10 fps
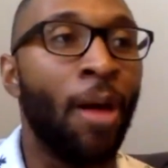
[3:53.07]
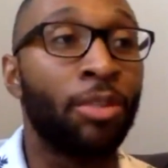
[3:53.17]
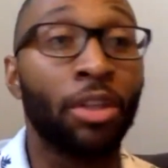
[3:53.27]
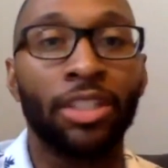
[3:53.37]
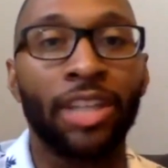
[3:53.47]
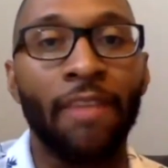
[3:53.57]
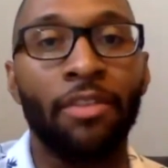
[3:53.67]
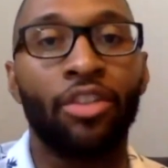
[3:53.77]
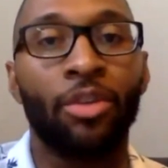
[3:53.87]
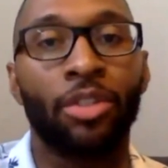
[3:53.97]
So let's dive
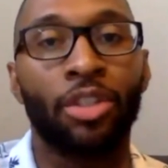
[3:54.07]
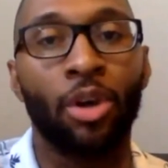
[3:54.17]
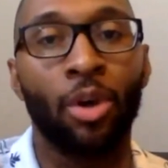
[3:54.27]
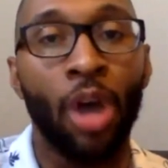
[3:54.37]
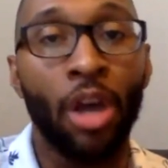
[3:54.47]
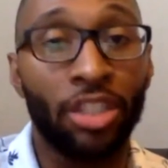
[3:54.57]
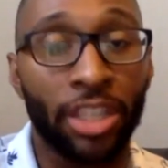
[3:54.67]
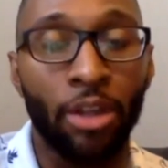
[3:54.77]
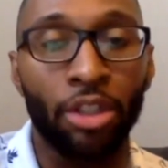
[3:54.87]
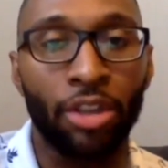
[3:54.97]
into it. So
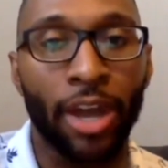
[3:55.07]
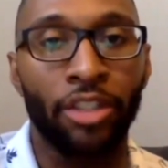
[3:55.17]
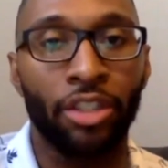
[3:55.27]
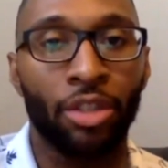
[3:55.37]
sales strategy.